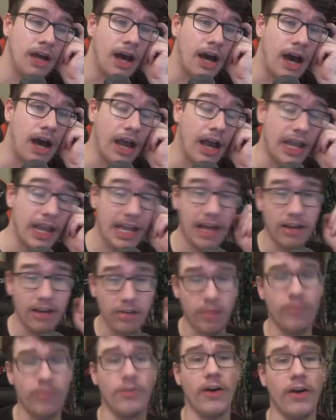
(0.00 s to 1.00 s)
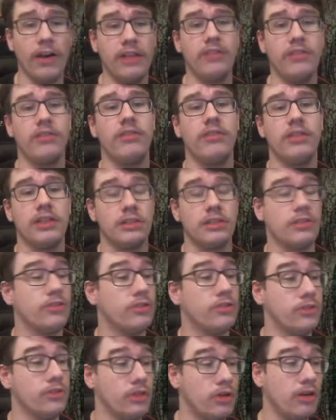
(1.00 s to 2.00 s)
I cannot find tier
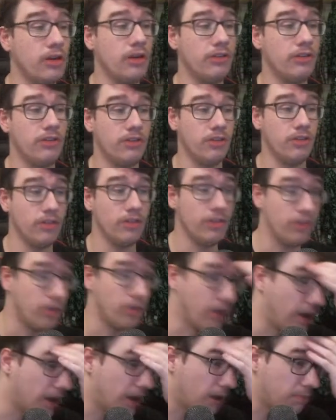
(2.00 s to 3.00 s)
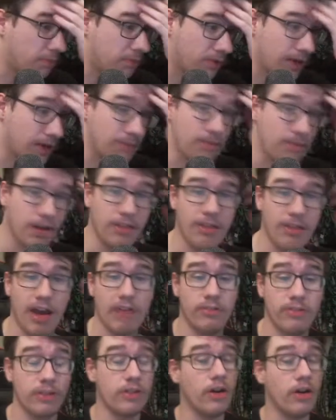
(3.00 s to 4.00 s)
2 units until I upgrade my
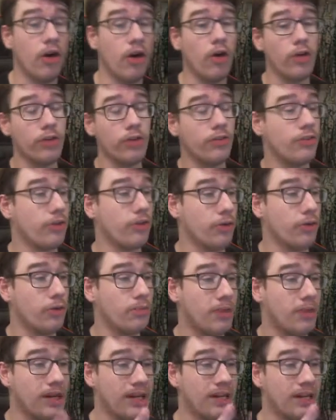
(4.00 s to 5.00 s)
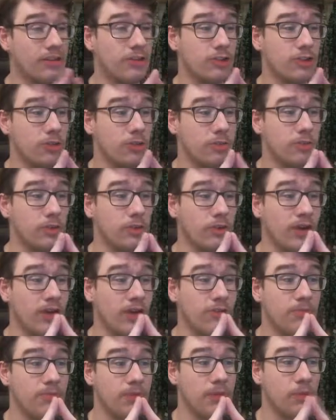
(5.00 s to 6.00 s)
tavern. Also, my next shop will
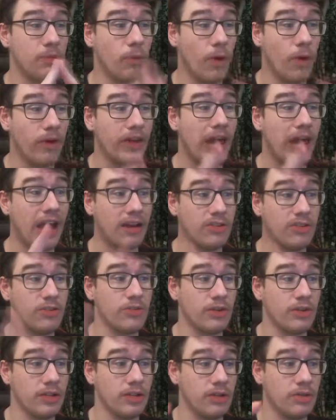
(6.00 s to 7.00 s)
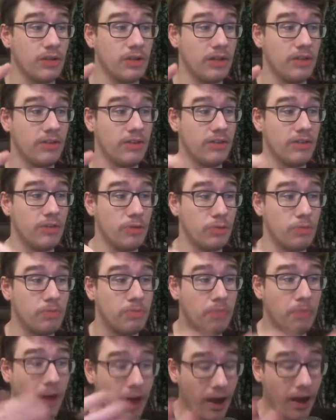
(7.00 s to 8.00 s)
give me one extra unit to
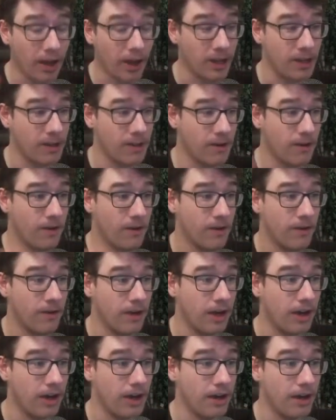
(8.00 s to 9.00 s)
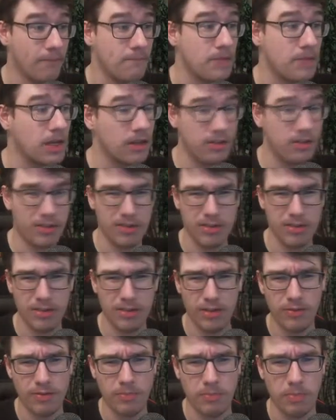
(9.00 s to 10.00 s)
buy. Um, so it's
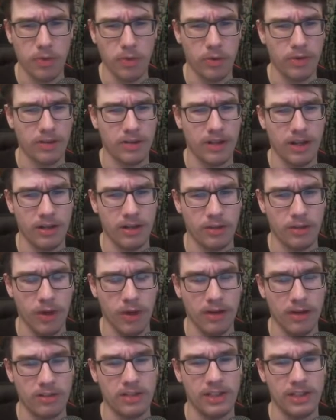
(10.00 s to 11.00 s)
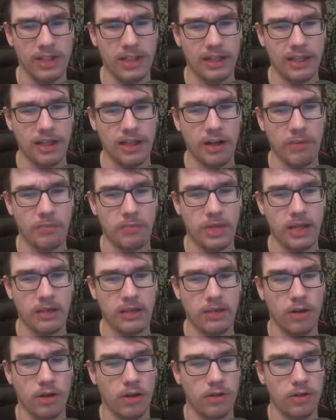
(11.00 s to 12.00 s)
sort of important that I do actually get that update
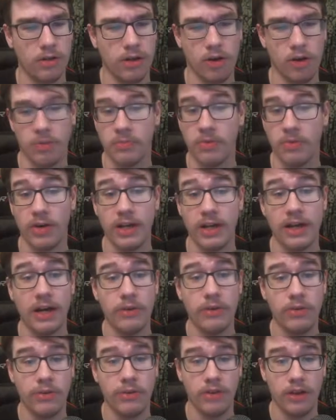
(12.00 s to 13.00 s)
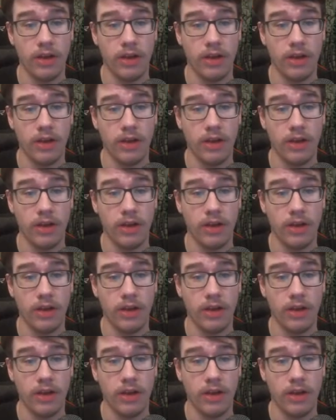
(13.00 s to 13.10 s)
upgrade out.